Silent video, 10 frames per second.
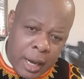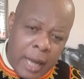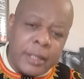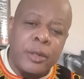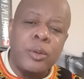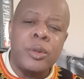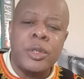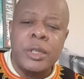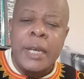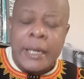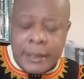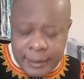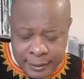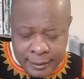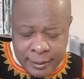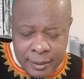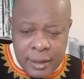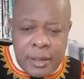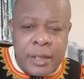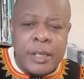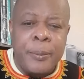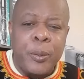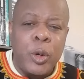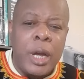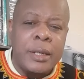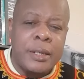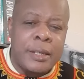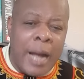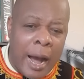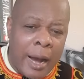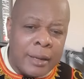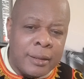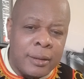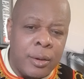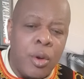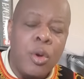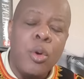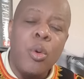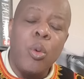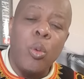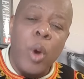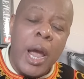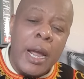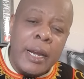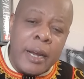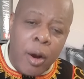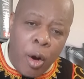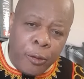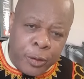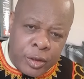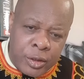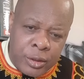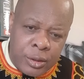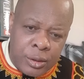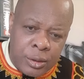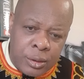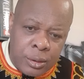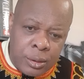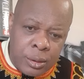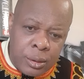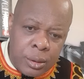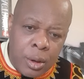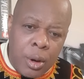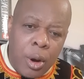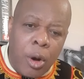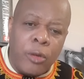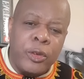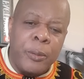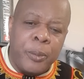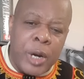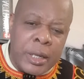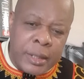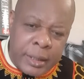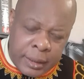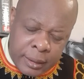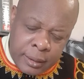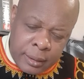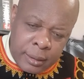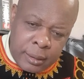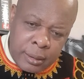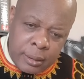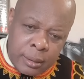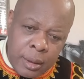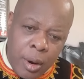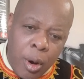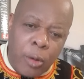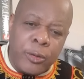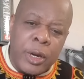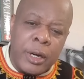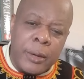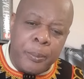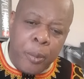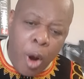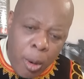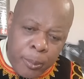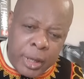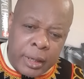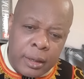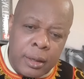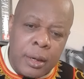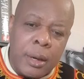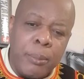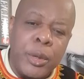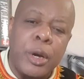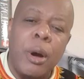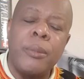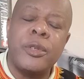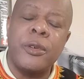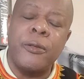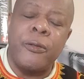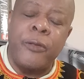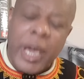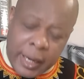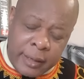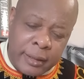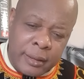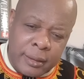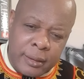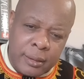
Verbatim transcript: Article 6 stipulates that when the office of the President of the Republic becomes vacant